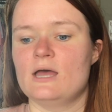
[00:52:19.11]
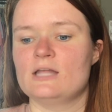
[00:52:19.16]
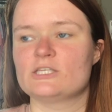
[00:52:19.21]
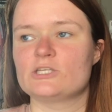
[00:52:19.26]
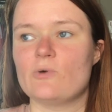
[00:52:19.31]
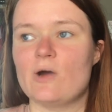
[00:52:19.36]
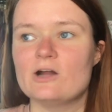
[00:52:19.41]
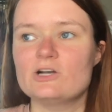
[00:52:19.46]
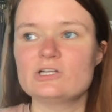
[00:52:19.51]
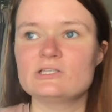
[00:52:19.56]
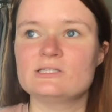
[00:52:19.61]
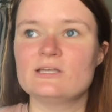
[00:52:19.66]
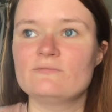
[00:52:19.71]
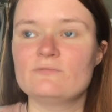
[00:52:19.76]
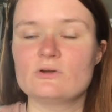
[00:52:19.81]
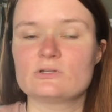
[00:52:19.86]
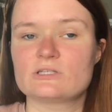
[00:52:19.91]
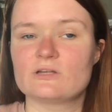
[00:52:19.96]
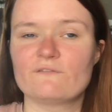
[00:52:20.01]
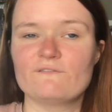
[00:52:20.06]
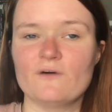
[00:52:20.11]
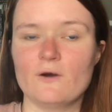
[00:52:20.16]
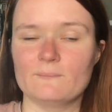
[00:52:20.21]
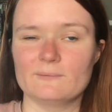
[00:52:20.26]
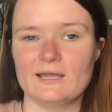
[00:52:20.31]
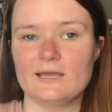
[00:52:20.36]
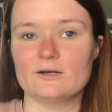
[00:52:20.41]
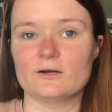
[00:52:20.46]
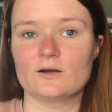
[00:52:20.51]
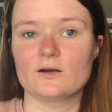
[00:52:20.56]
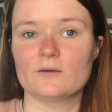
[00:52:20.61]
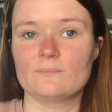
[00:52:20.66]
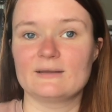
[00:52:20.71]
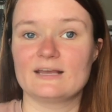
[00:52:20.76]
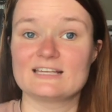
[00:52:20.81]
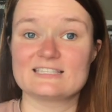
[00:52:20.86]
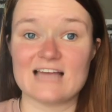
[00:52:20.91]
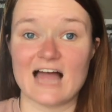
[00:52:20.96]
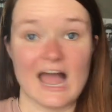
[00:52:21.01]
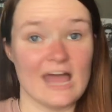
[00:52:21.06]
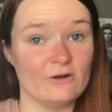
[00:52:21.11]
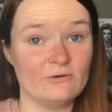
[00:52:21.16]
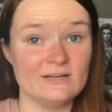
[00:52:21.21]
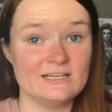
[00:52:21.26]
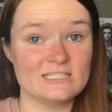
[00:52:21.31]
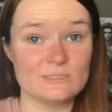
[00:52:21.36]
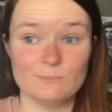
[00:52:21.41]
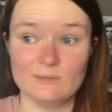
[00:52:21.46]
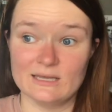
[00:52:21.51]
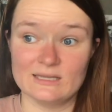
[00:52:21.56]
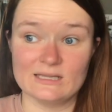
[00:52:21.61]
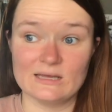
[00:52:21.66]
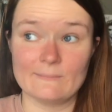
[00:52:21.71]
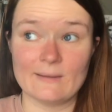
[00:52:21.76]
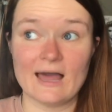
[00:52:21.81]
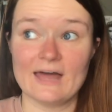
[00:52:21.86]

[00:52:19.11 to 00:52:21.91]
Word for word: And so I just leave those to film later because I don't need to be in them.